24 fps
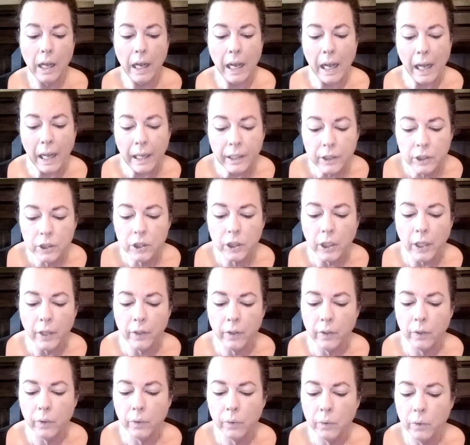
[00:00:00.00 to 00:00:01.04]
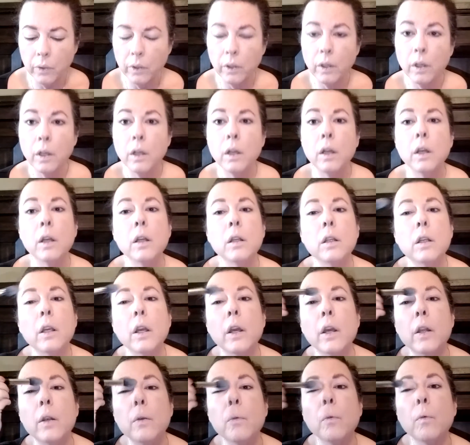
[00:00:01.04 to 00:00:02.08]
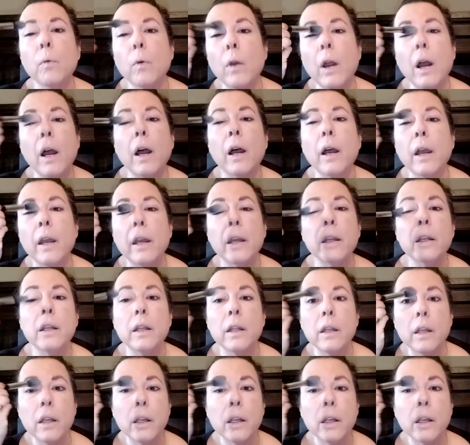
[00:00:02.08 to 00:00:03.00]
eyeshadow can ride